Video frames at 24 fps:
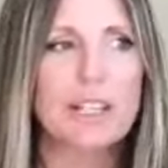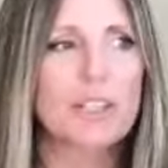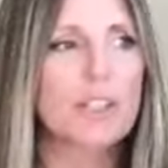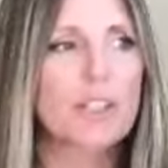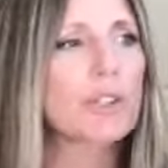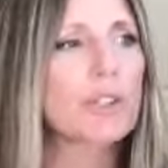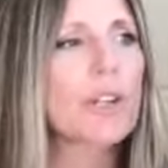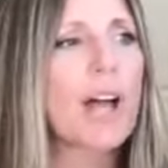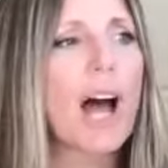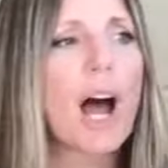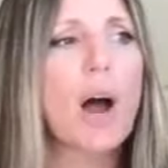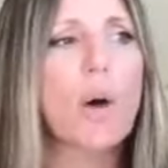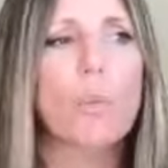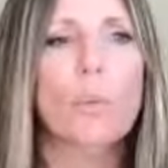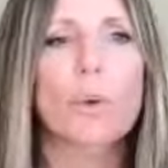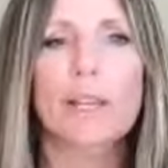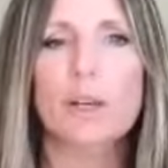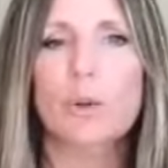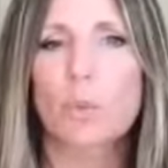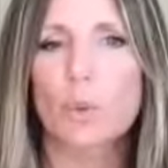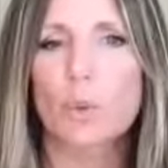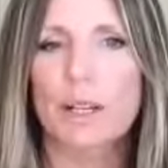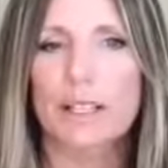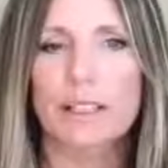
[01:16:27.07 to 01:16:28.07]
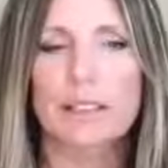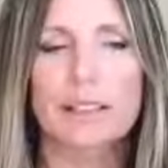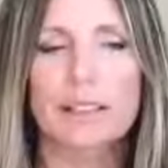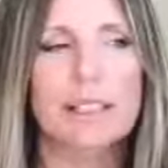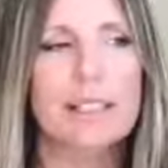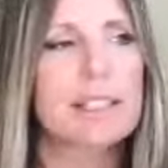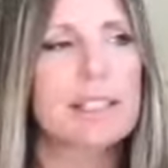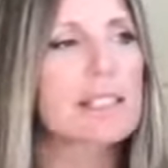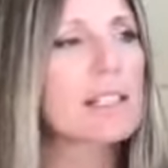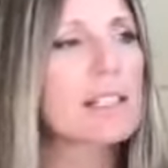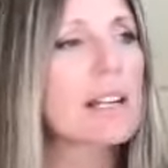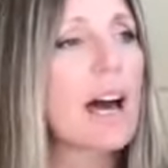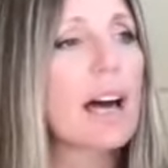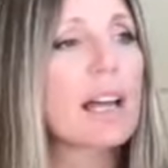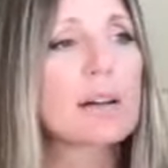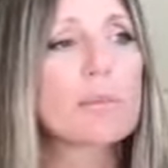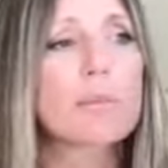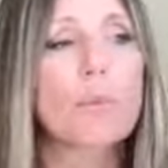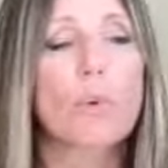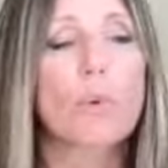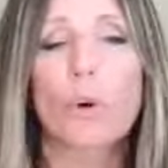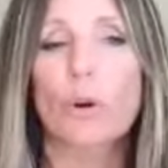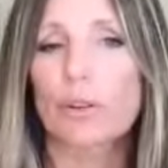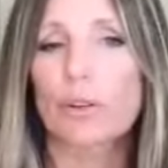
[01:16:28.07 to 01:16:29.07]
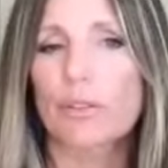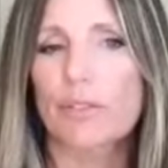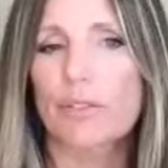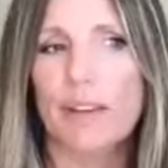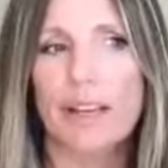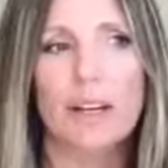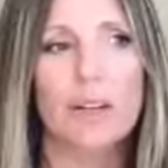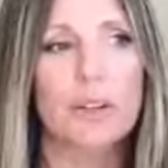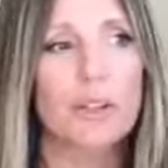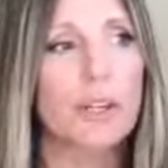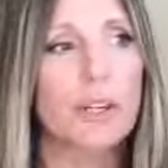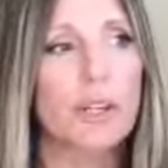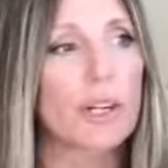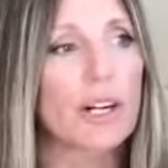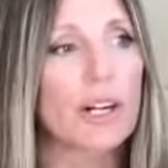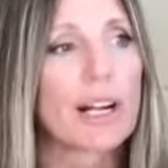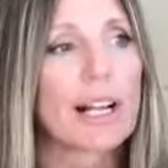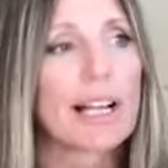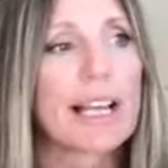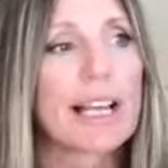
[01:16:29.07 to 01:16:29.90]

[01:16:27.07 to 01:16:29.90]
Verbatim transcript: and you're not weak-willed, and it's not a moral failure.